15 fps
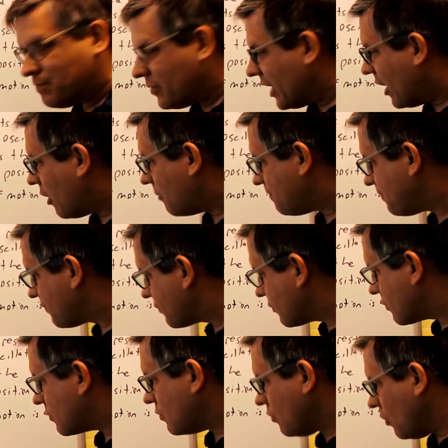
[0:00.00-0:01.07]
Now
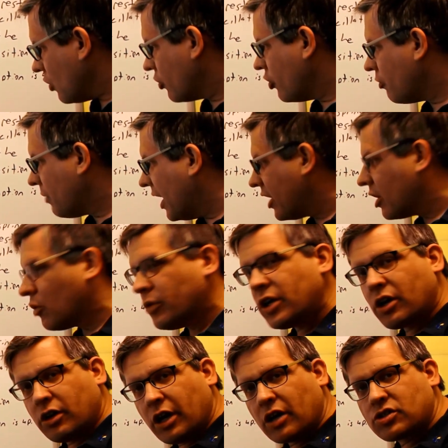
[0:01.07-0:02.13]
the omega we
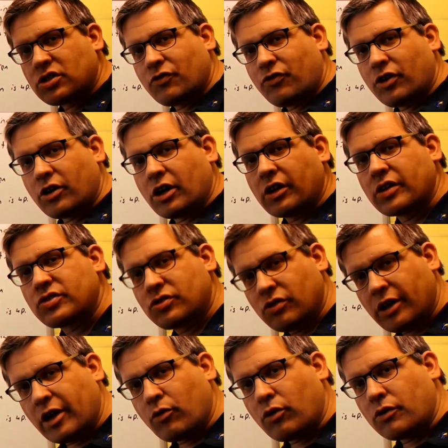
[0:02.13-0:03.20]
can actually figure out. Let's do
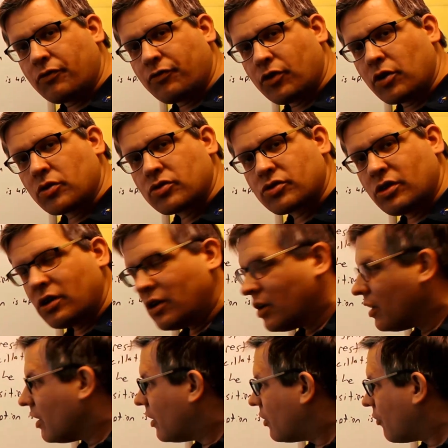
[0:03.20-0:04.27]
that one first.
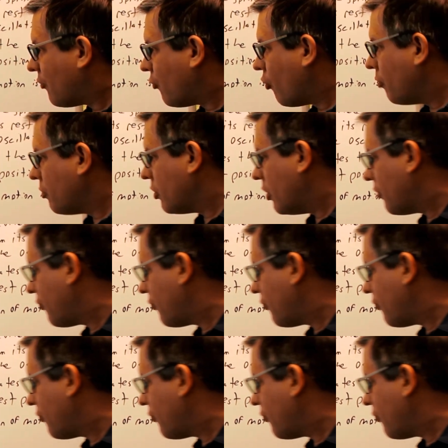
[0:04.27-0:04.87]
The formula